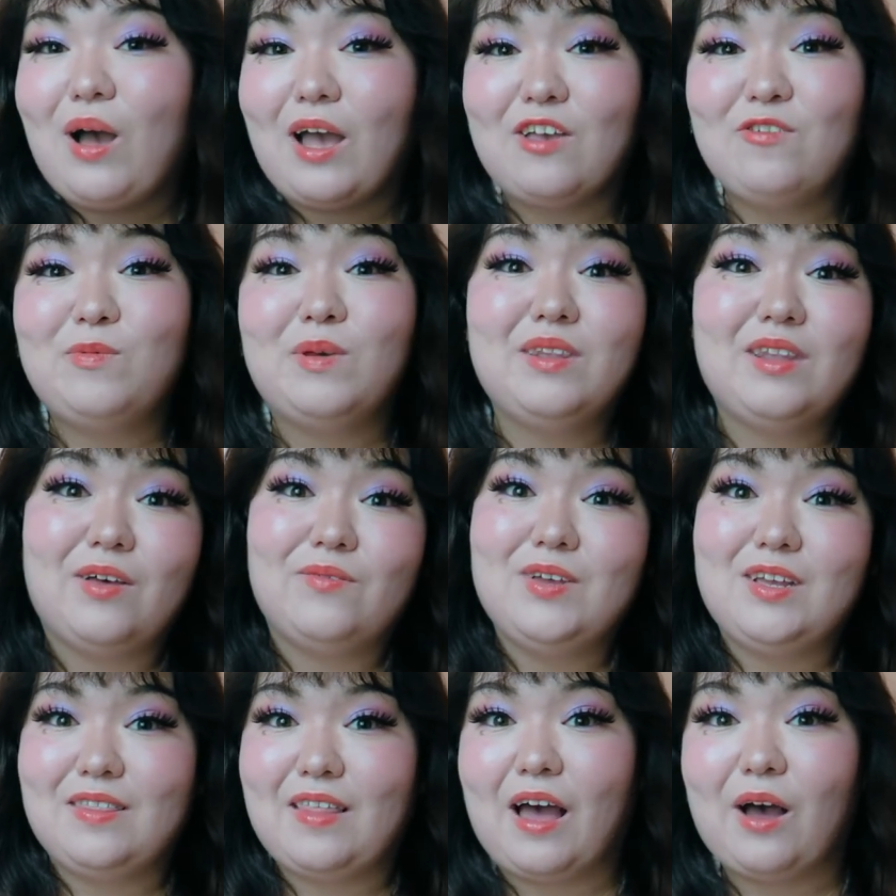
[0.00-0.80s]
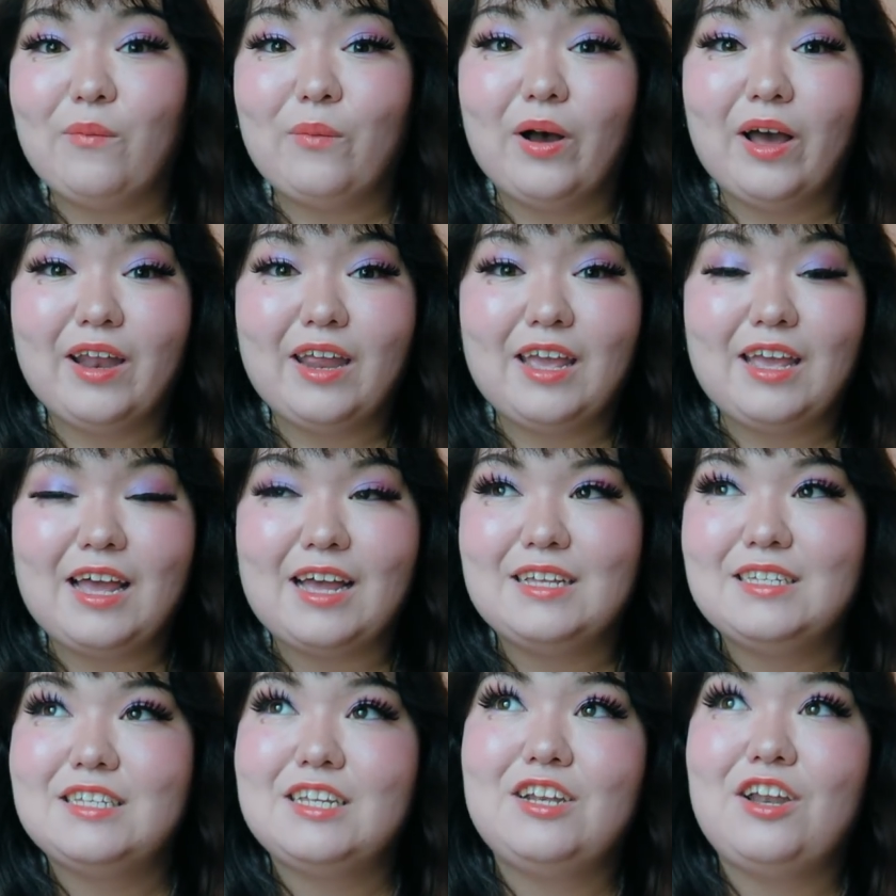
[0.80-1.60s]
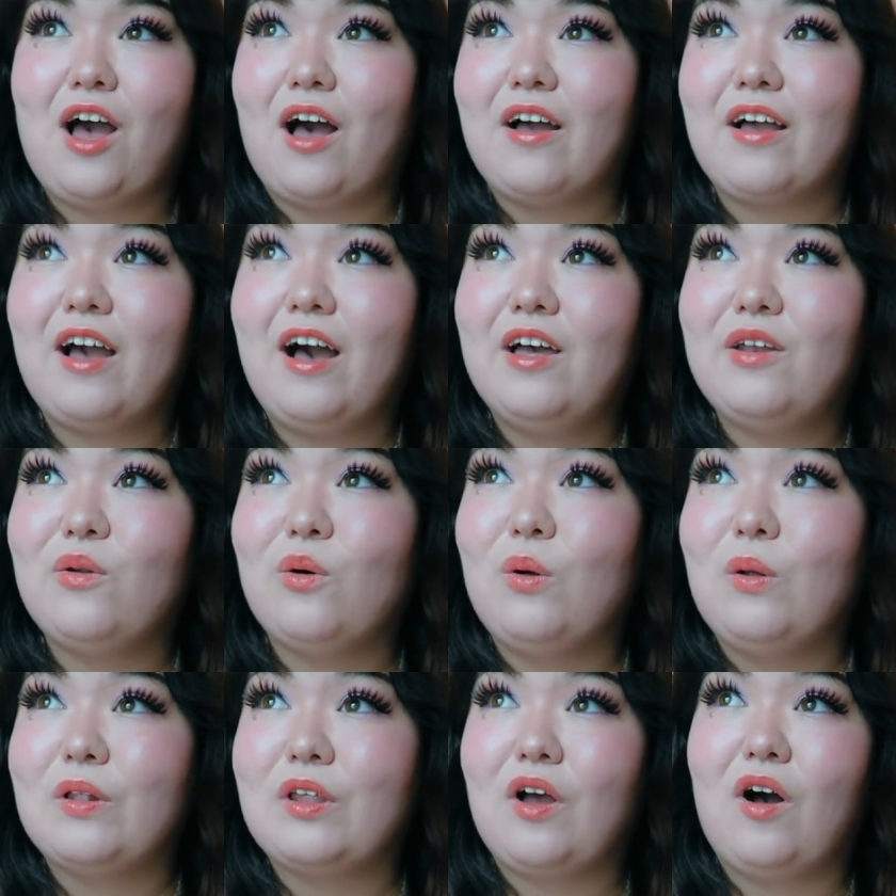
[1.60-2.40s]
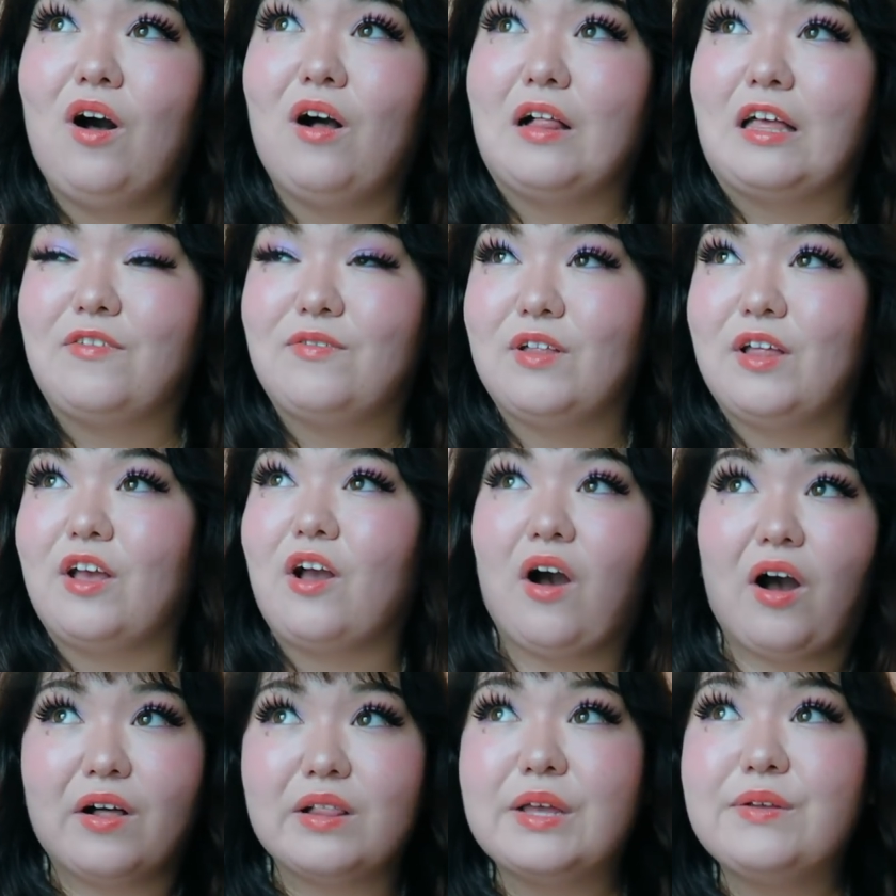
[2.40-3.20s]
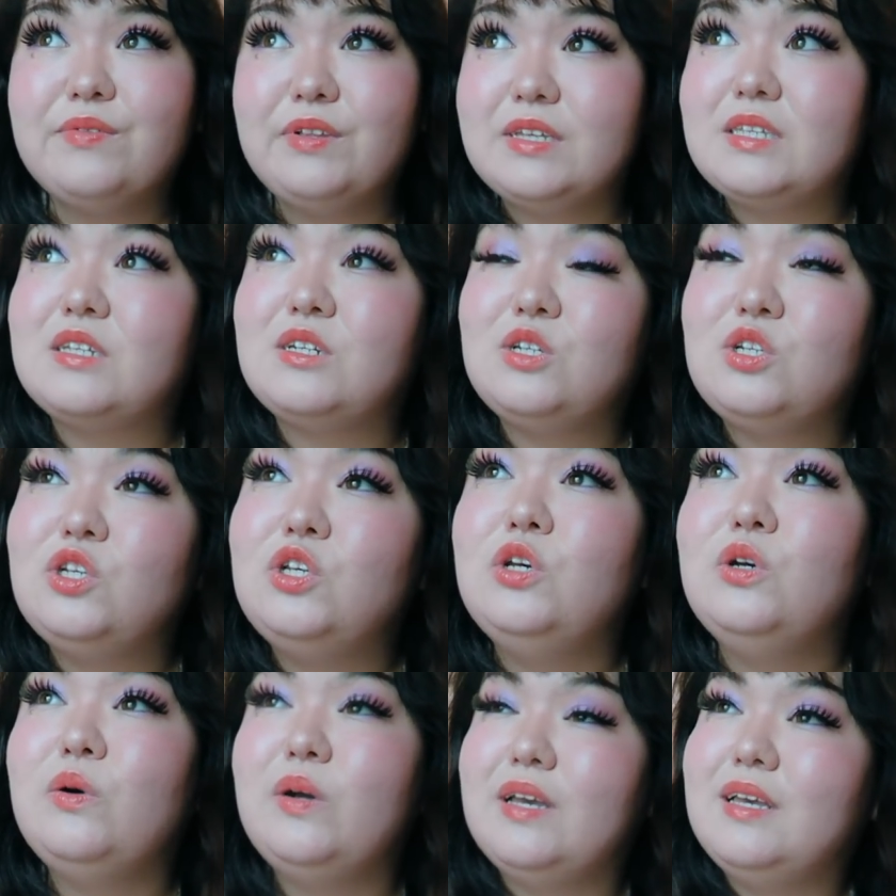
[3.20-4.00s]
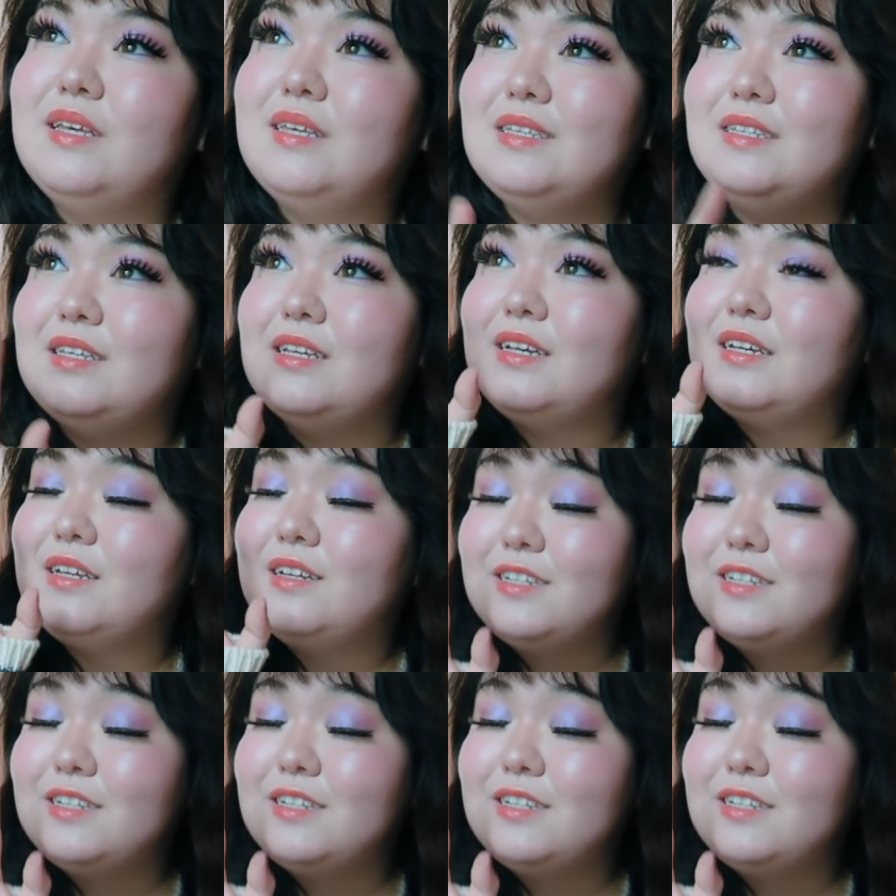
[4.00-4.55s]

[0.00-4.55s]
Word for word: I've been loving that one it has not gotten old at all I feel like all I've listened to is